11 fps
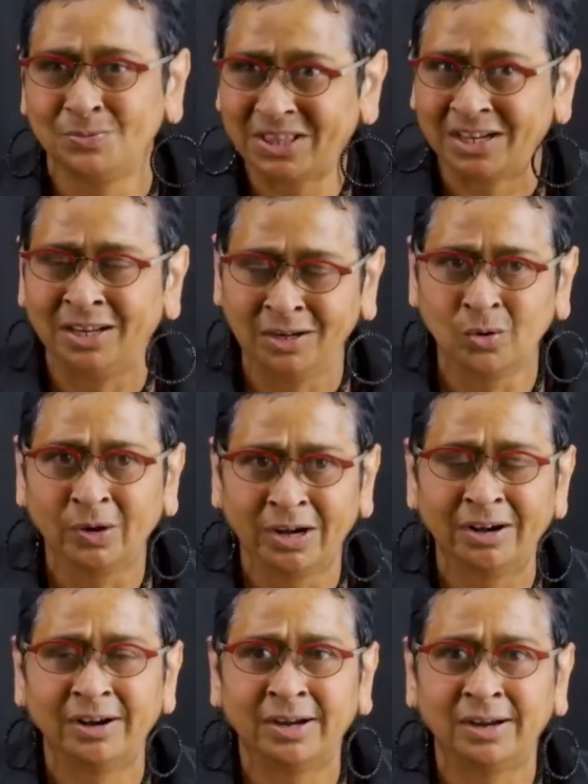with a
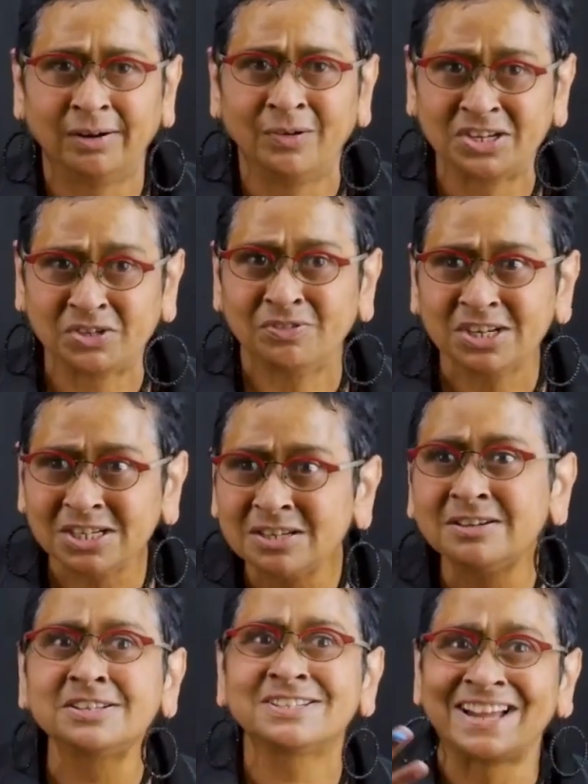lower rate of
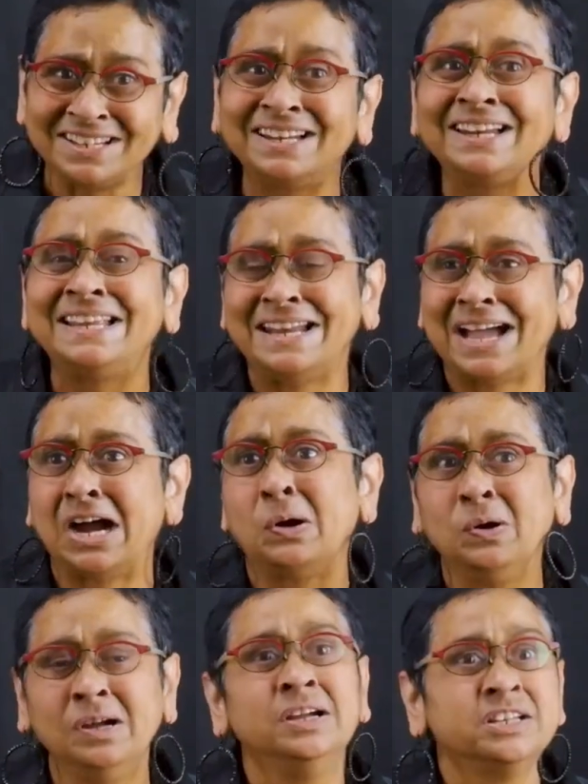return suddenly
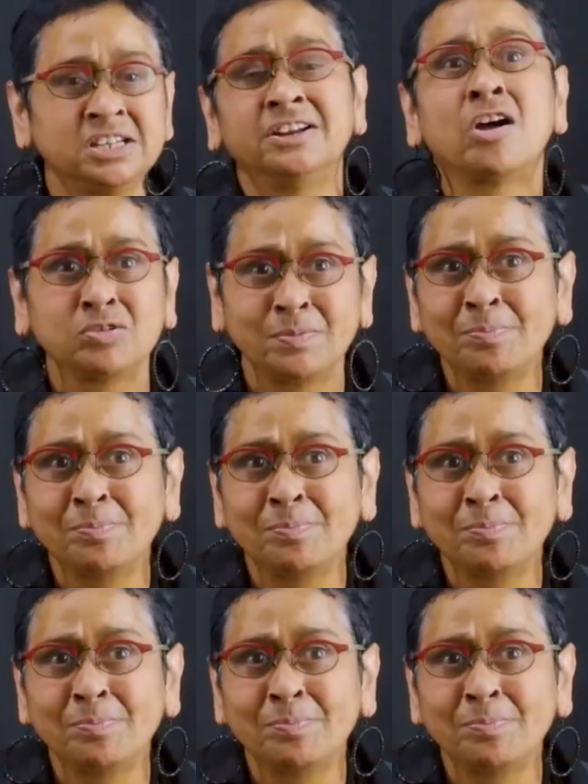now turn out to be